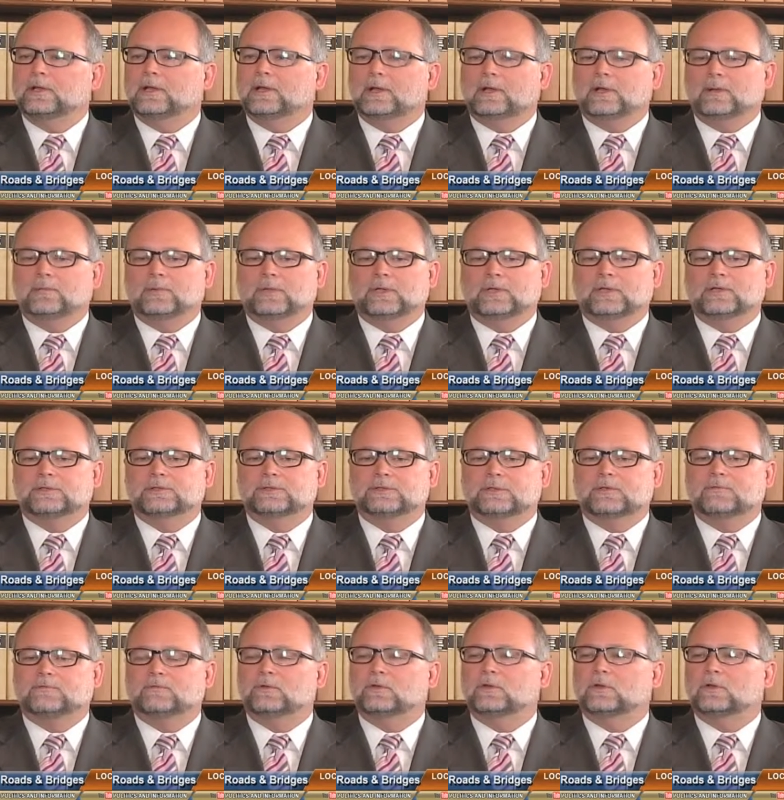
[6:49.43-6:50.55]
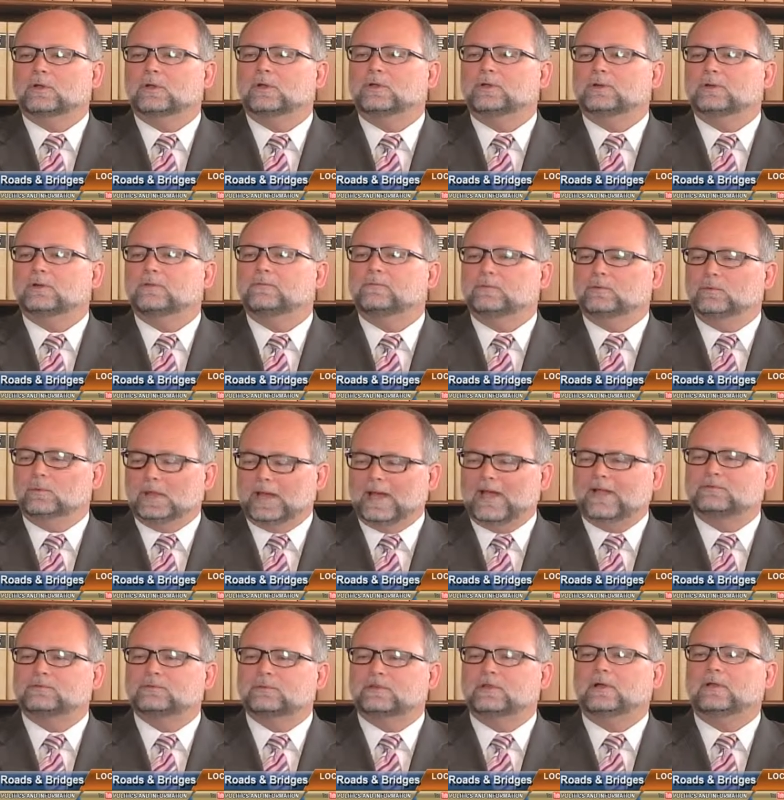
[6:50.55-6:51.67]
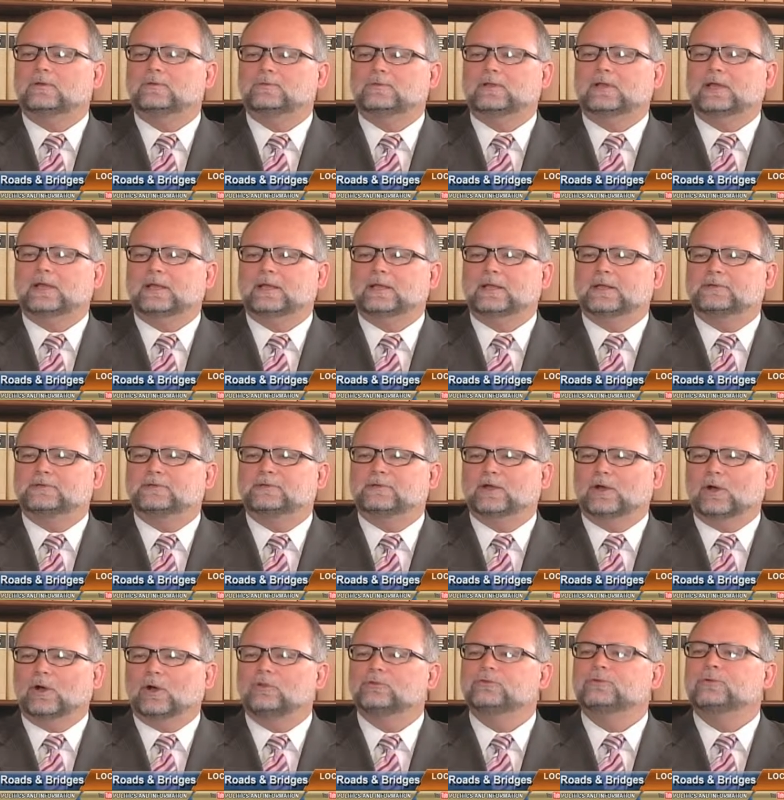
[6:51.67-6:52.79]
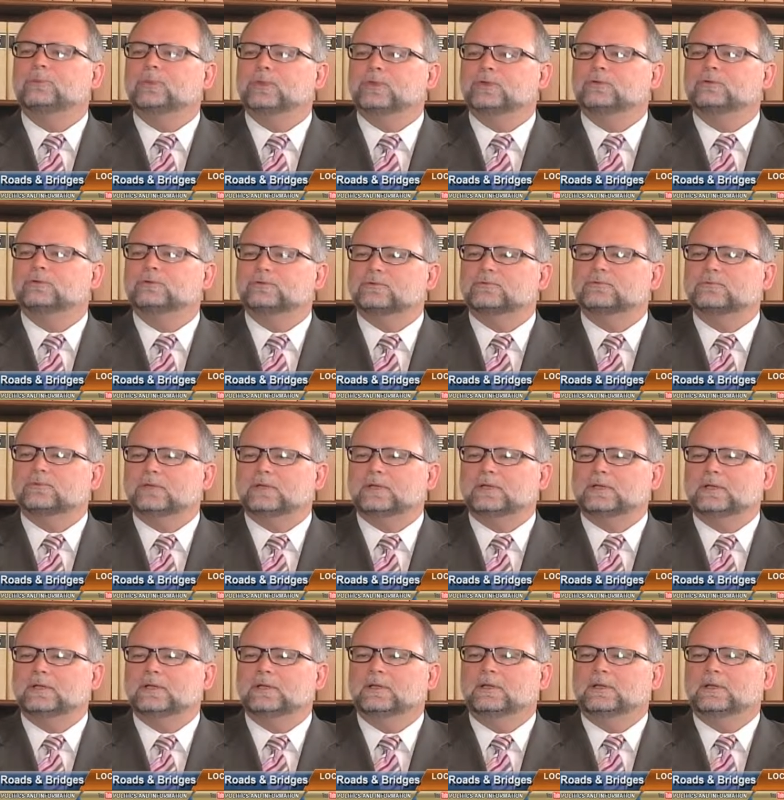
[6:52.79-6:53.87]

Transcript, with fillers: Uh, because if you're going to, if you actually are saying it's the ultimate user fee,